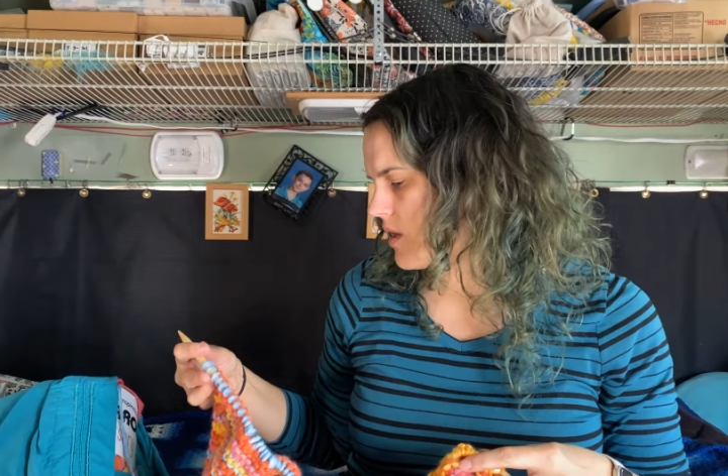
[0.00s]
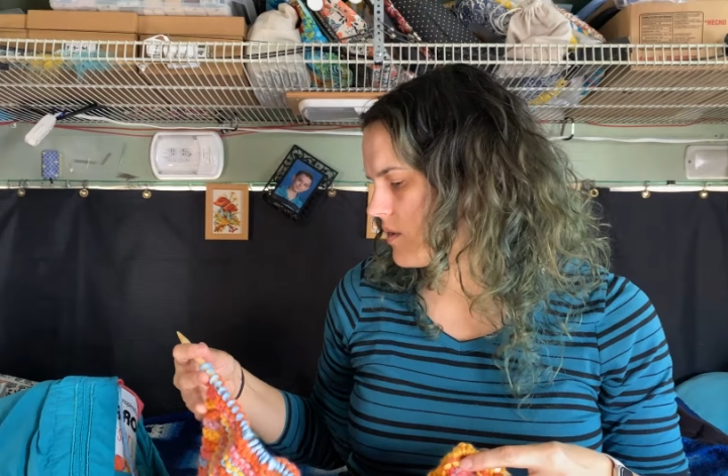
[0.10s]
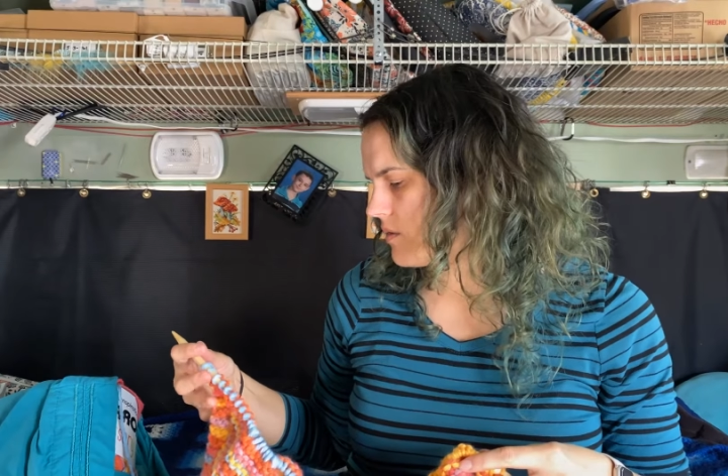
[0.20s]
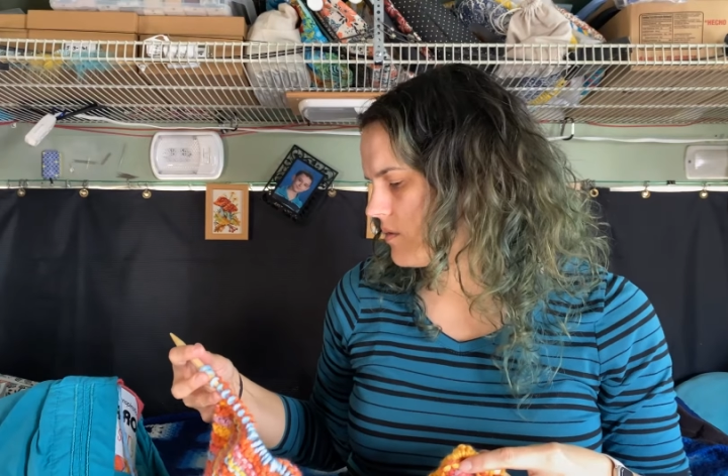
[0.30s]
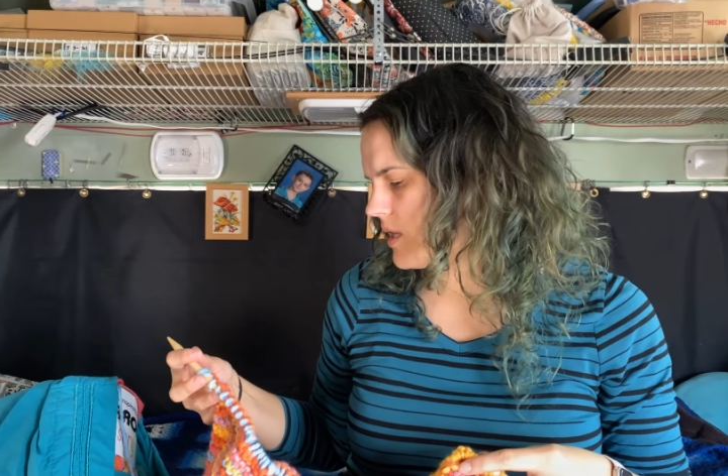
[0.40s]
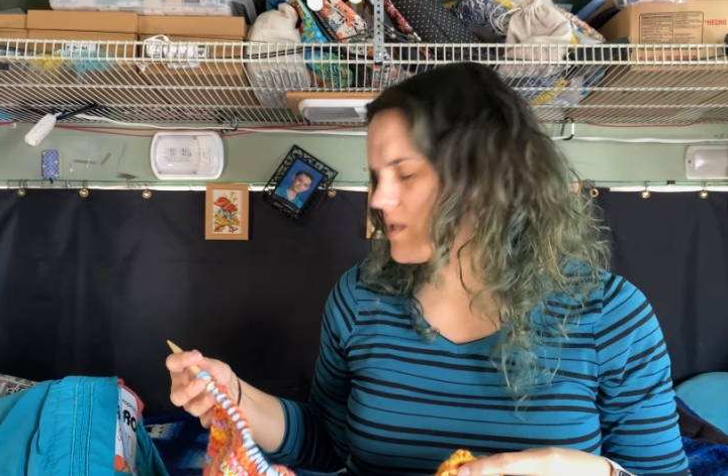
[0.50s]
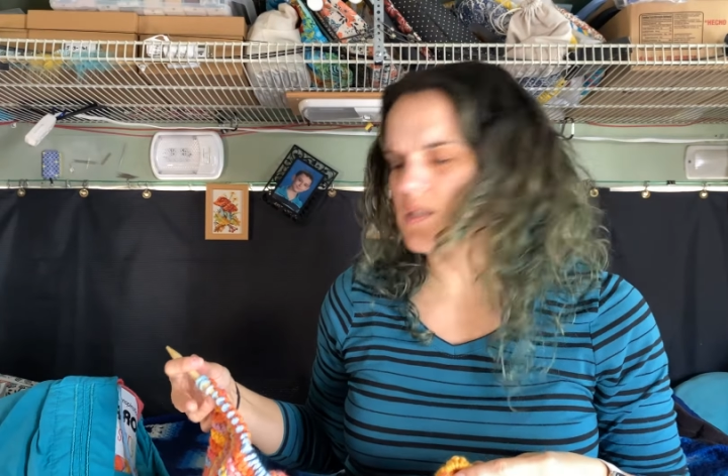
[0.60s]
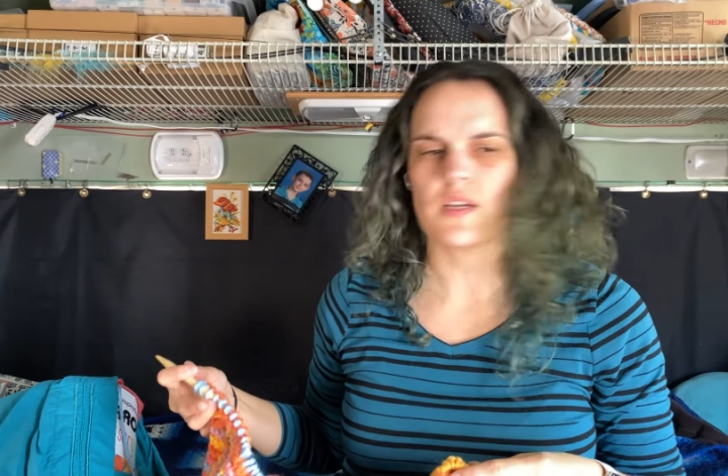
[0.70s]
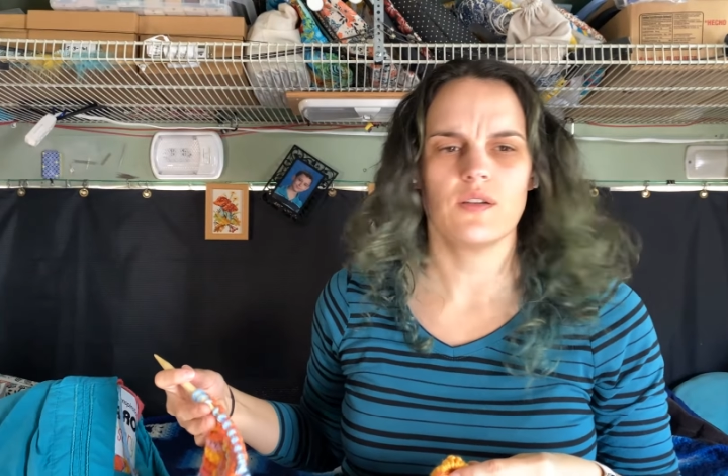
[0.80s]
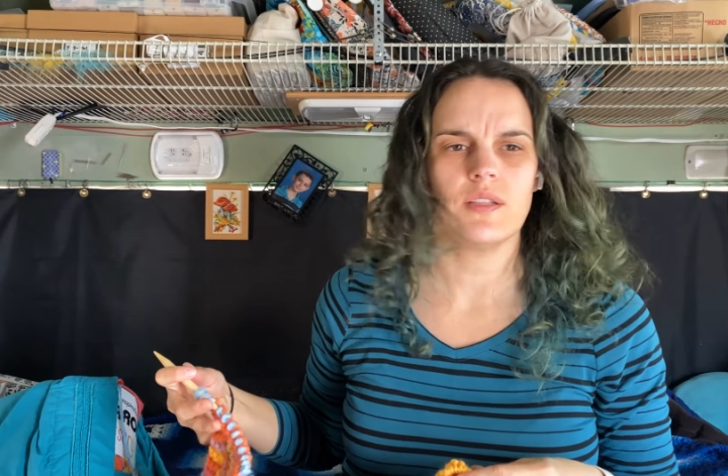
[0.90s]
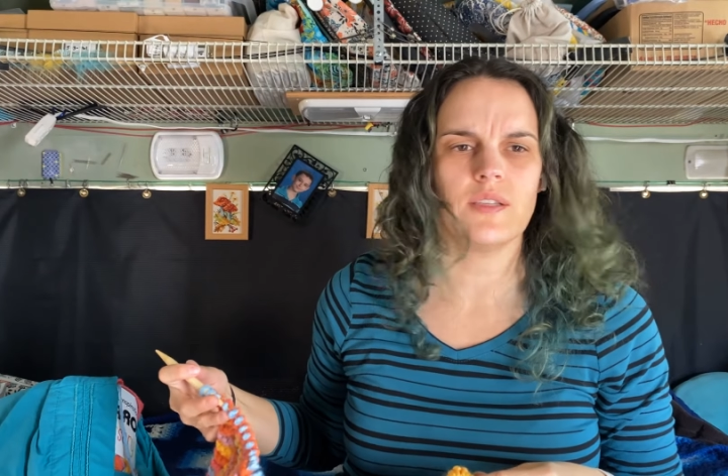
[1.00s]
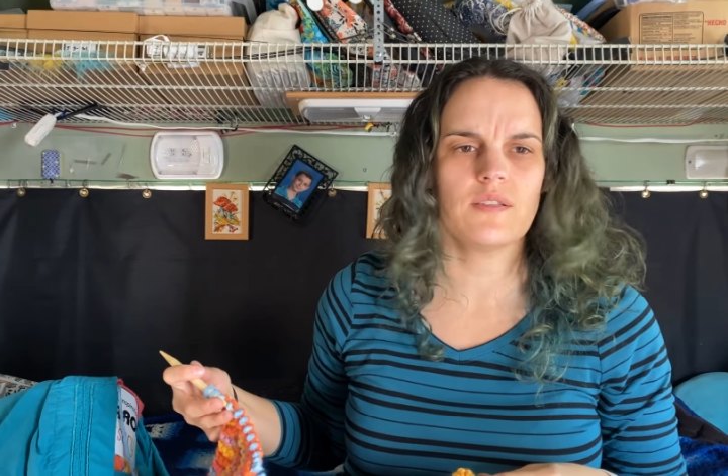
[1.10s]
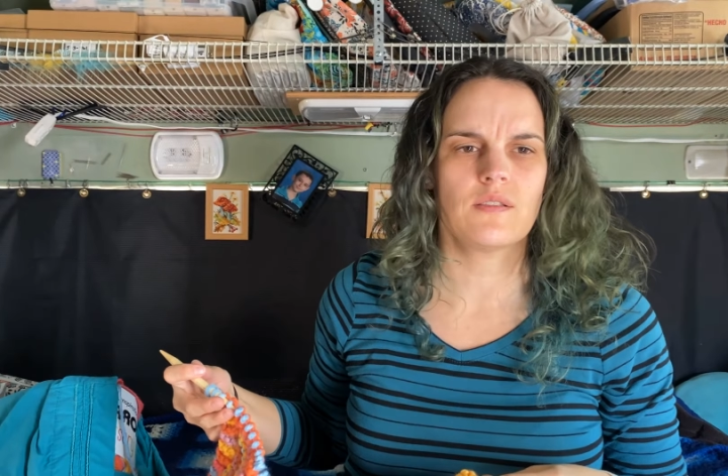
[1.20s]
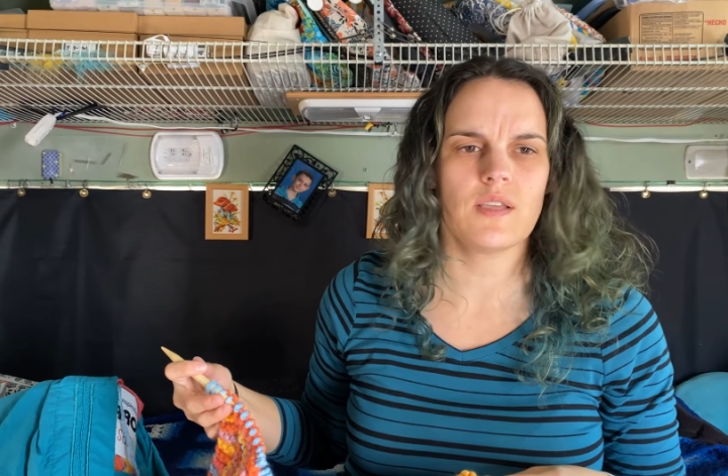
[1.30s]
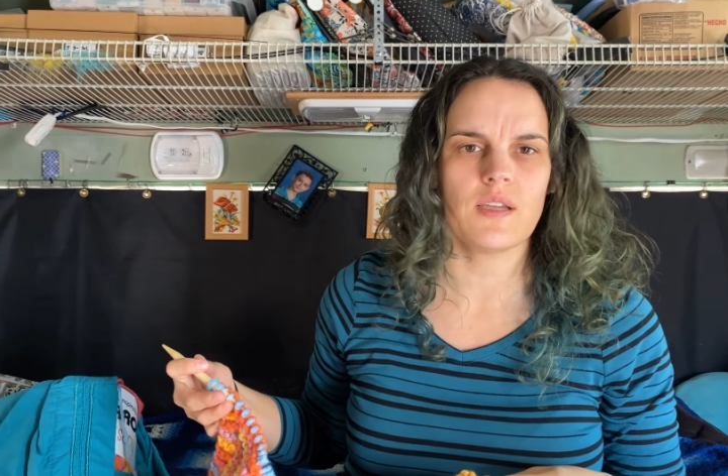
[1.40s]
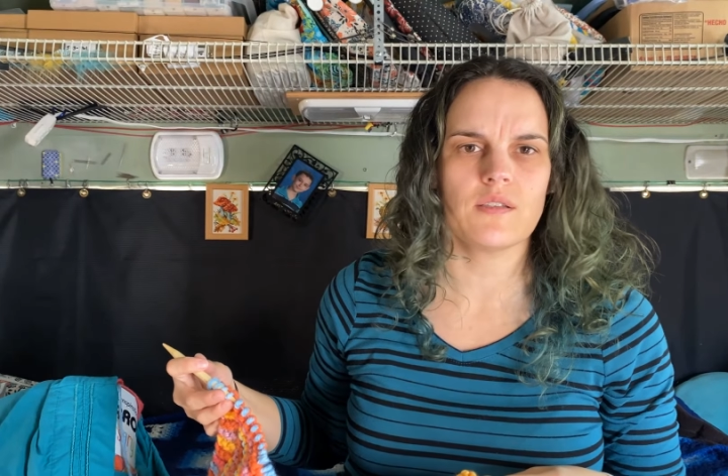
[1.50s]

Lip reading: not necessarily as thick